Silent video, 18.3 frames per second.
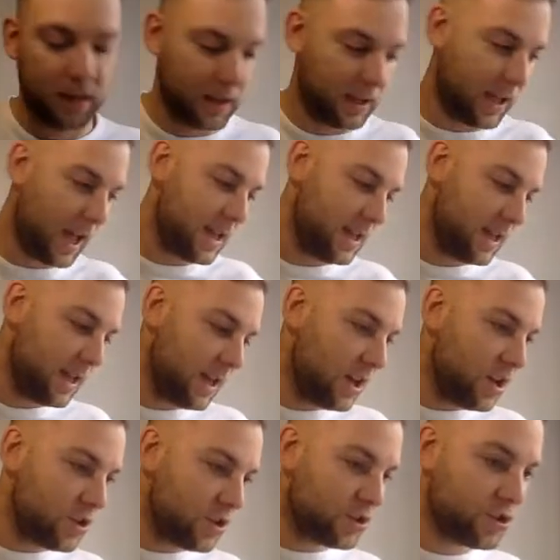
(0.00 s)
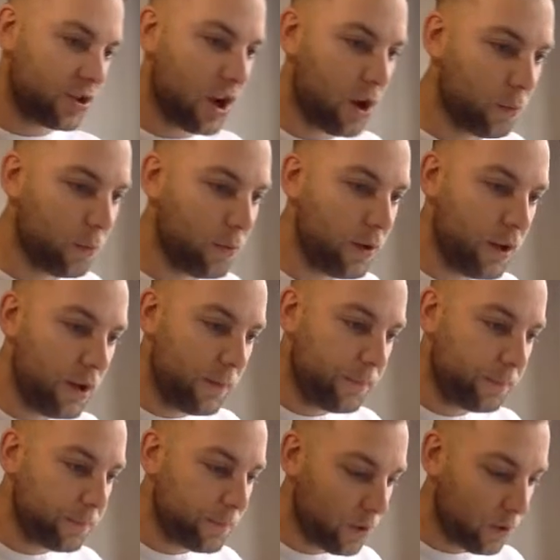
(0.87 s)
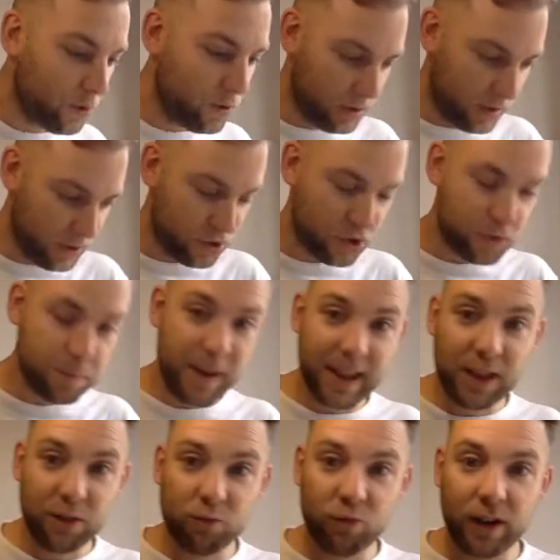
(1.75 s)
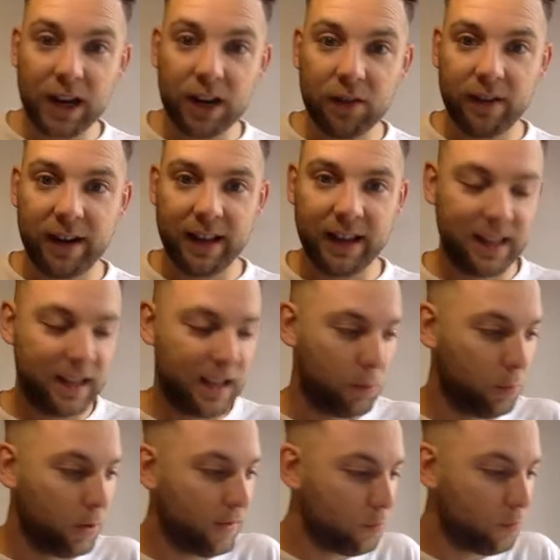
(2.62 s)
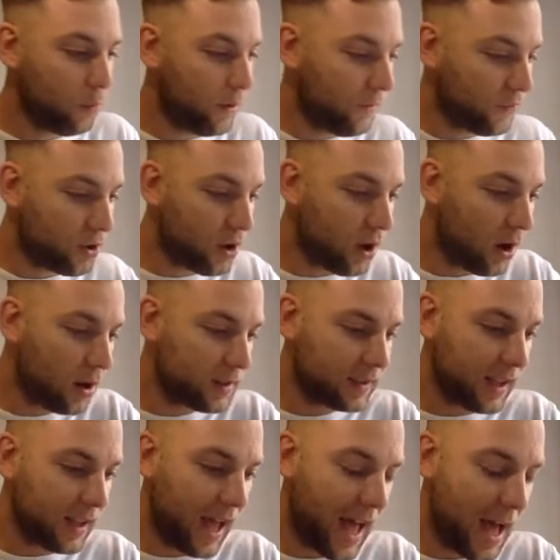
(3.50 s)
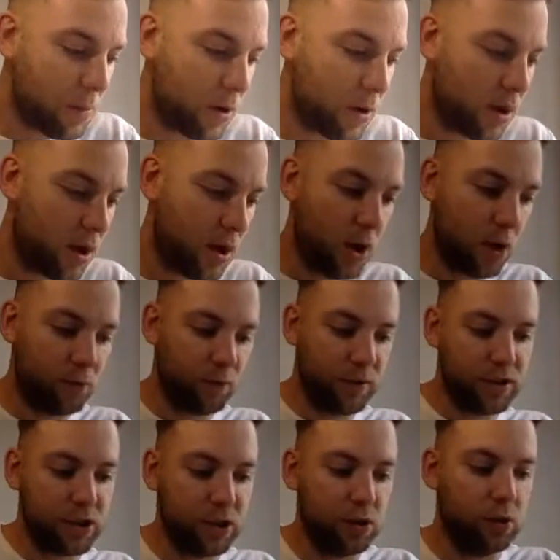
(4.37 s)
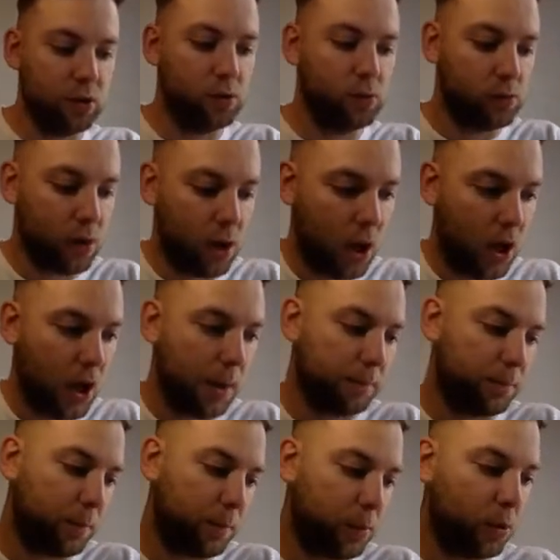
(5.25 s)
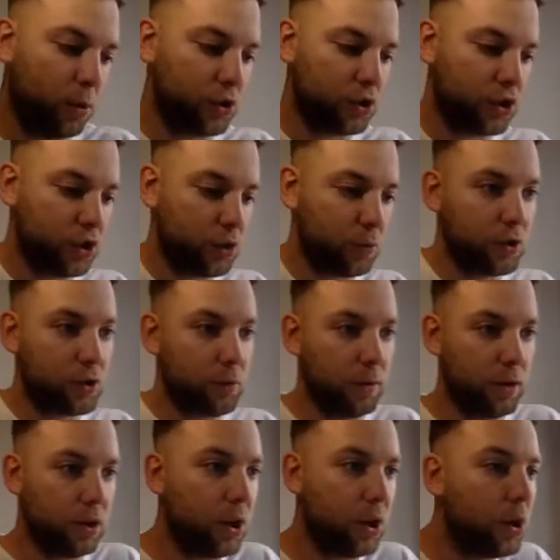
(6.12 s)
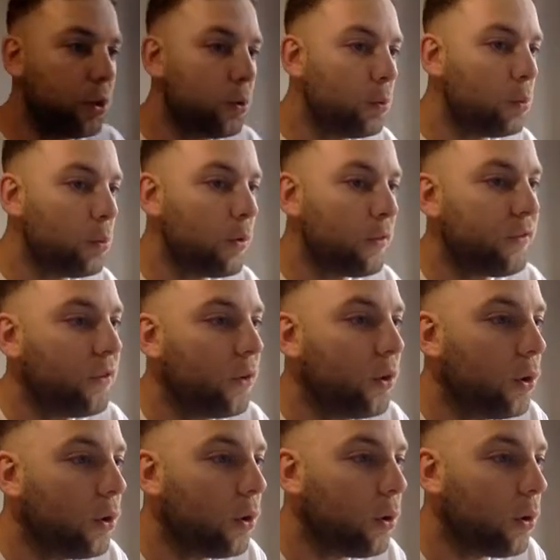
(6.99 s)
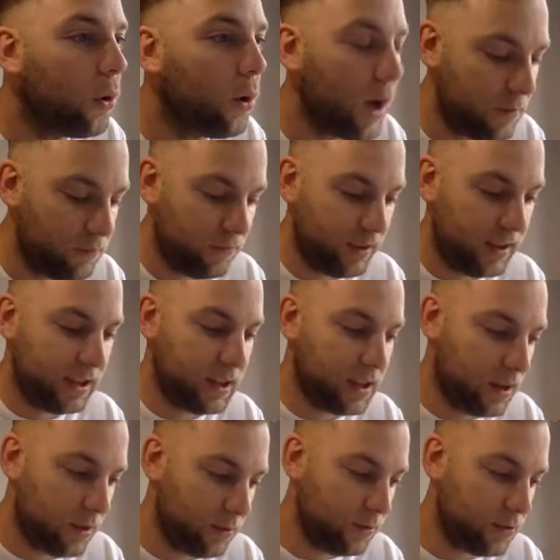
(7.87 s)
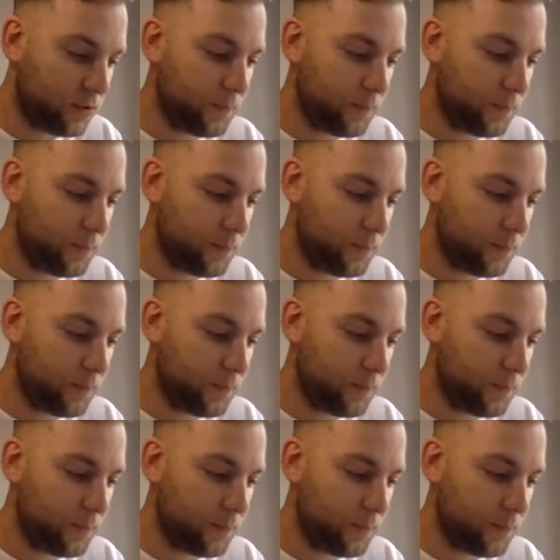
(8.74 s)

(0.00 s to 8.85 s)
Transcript: Okay, so let's just make it really, really clear. We've got our original proportions, which we knew for Enrico's.